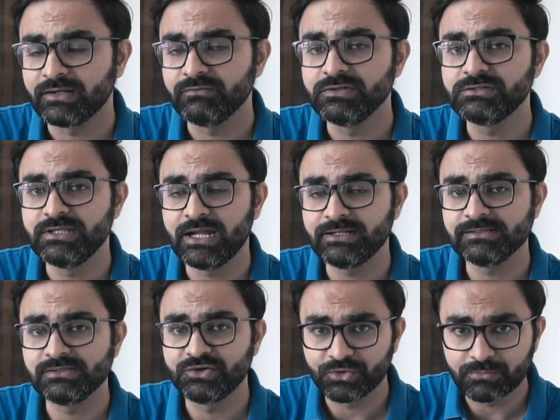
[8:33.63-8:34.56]
and that
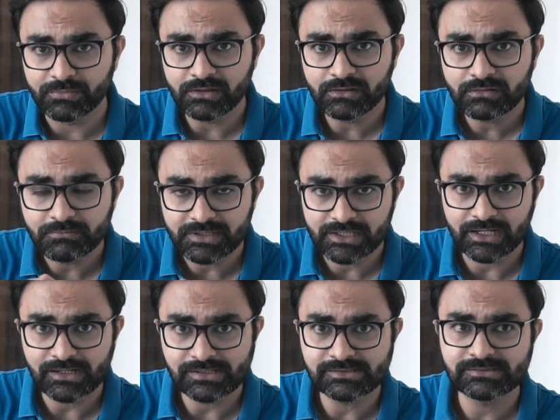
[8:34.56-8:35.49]
is Dribble,
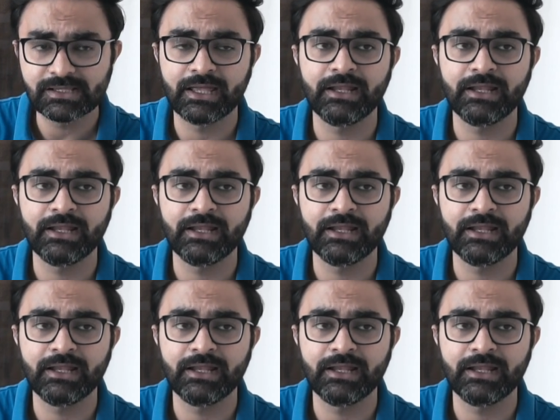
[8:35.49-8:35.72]
Behance,